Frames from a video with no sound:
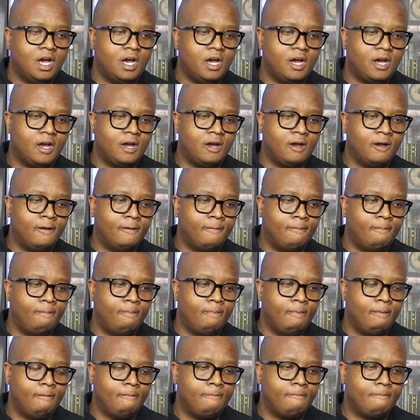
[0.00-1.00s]

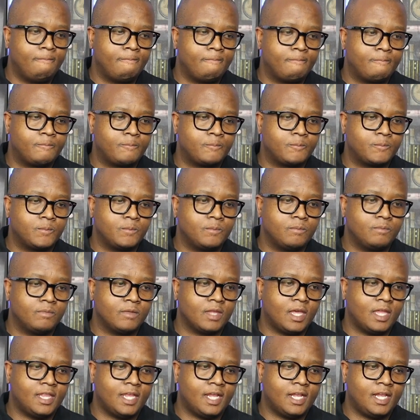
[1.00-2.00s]
And
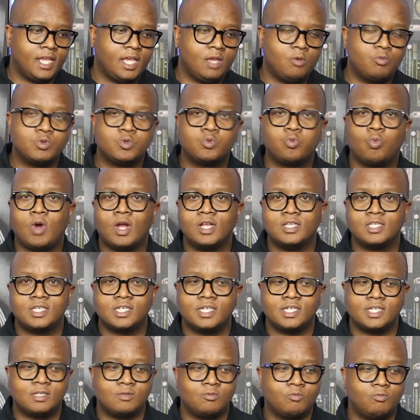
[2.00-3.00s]
then he was
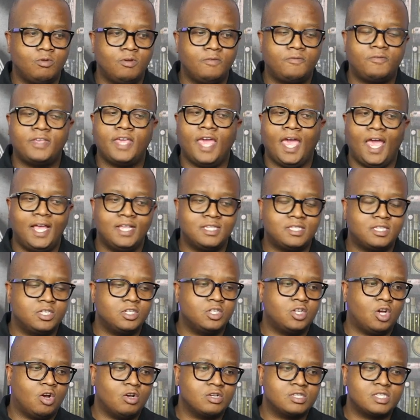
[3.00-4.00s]
wanted with cats
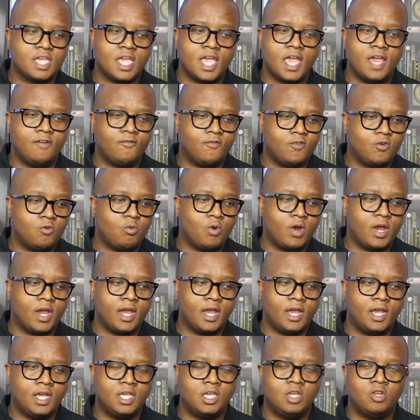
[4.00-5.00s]
and dogs
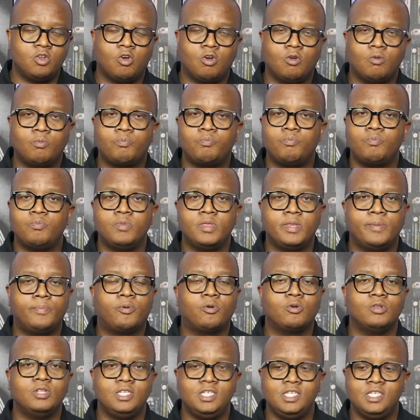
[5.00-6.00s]
everywhere. You know, the
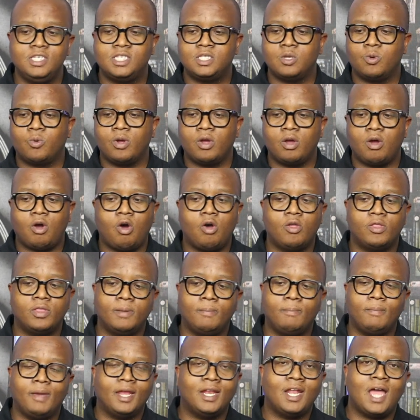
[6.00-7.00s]
police, they were on
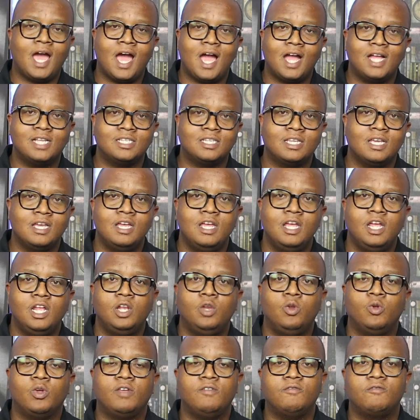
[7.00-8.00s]
the manhunt
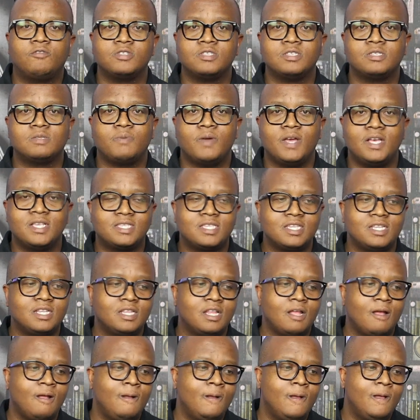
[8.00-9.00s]
looking for this
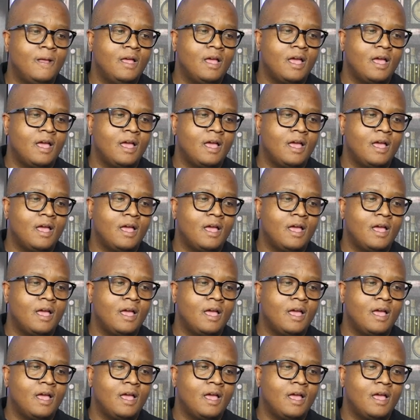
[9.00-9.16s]
person.